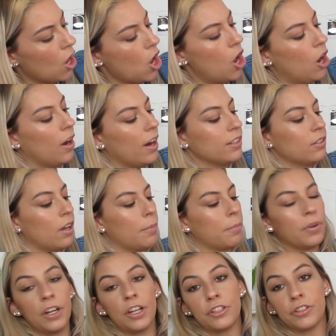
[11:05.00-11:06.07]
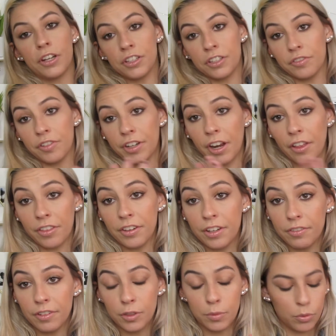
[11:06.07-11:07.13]
Okay, so I'm pretty sure I just figured out the
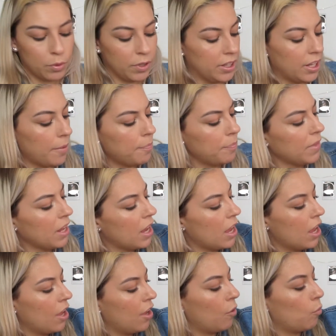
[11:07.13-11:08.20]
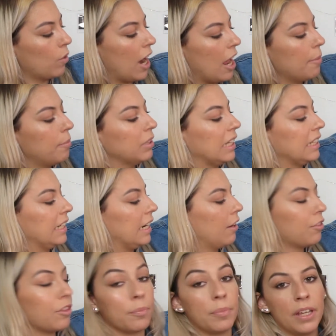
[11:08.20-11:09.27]
difference between them. When I blended
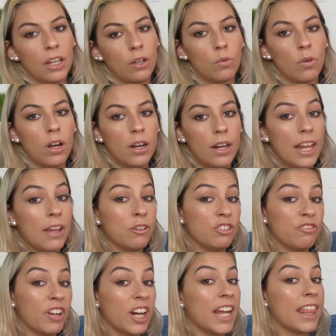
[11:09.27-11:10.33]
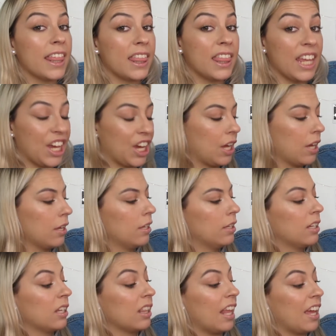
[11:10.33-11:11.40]
out the pink one, it was very thick.
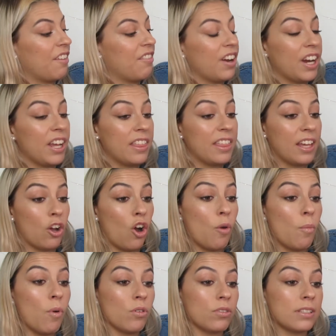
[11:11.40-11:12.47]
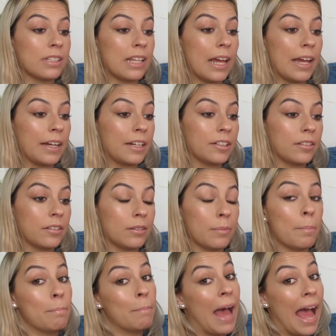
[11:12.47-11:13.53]
Like very thick, almost like
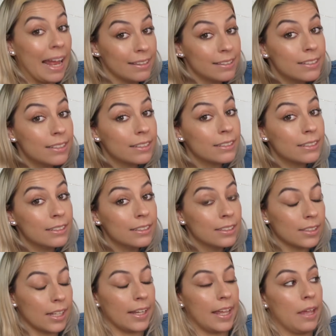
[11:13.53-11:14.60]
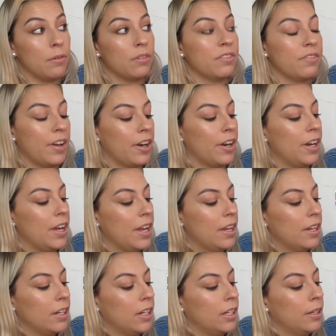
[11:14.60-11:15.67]
matte. Like it was
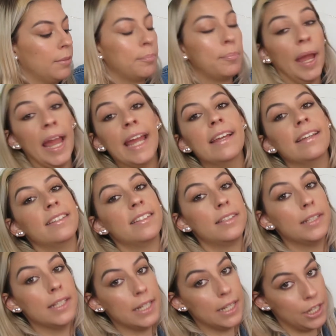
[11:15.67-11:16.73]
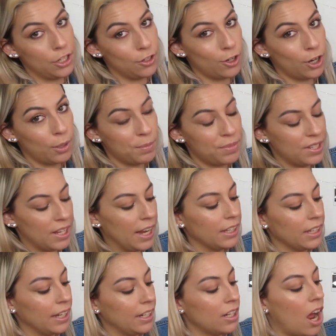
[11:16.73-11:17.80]
very pasty, you know what I'm saying?
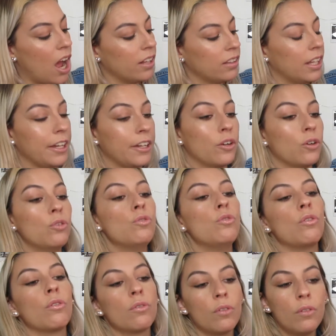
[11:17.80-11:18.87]
Like not like, ooh,